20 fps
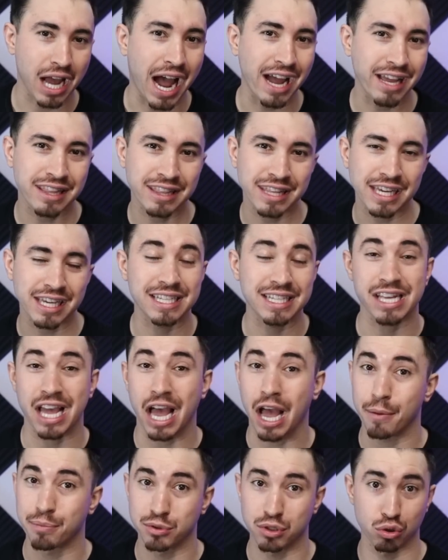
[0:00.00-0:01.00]
I think it's
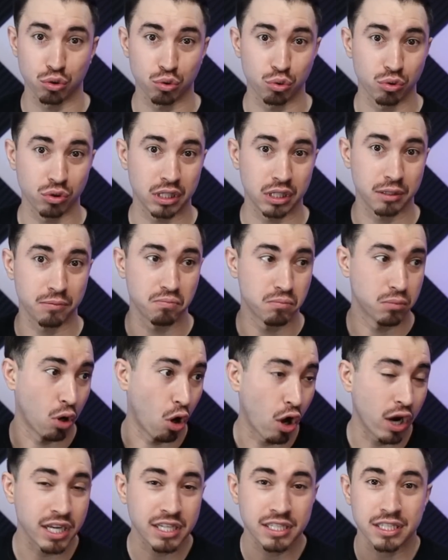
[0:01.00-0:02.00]
absolutely,
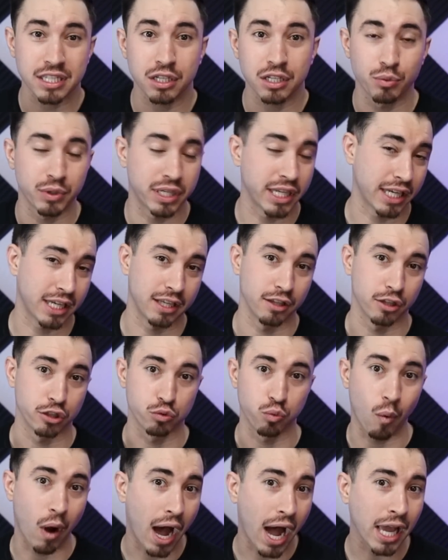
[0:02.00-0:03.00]
honestly, ridiculous.
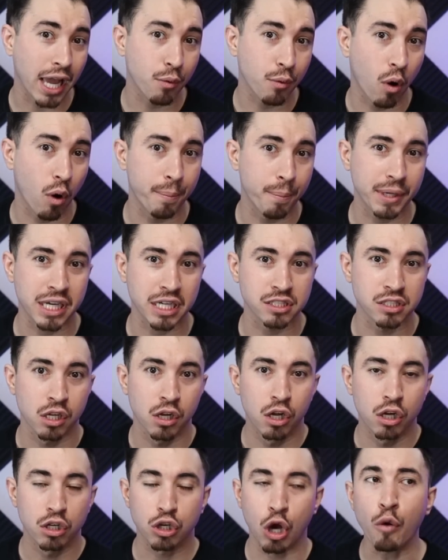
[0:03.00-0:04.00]
Why? Well, because
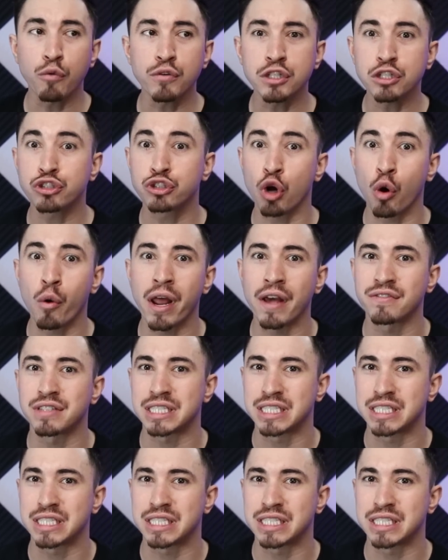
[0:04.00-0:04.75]
coaches don't have the